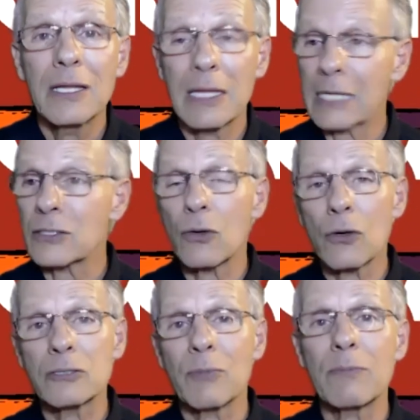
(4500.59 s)
That's a
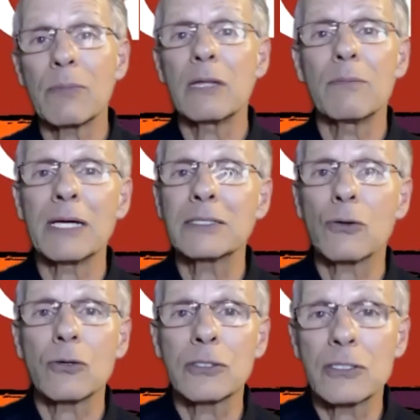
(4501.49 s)
horse, might be the best
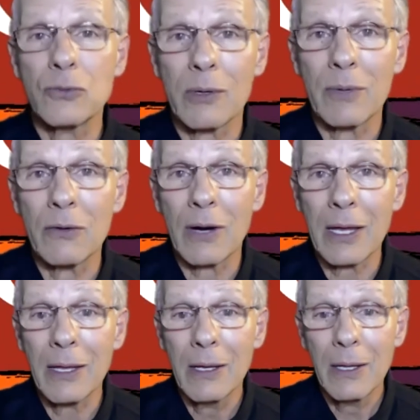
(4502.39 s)
horse at swimming, right?